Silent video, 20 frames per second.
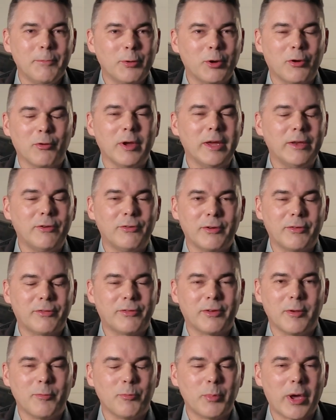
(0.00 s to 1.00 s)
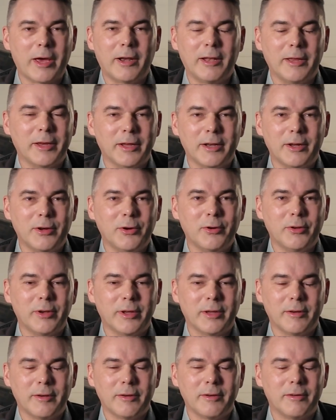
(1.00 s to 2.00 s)
courageous and battling it out,
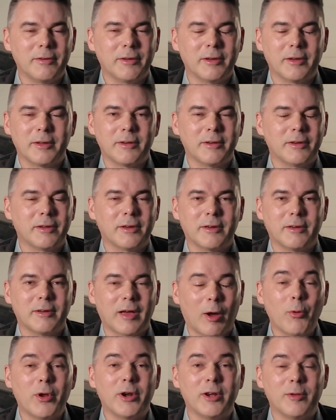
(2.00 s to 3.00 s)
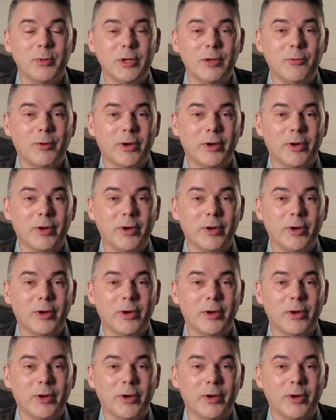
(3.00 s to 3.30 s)
and I wanted to be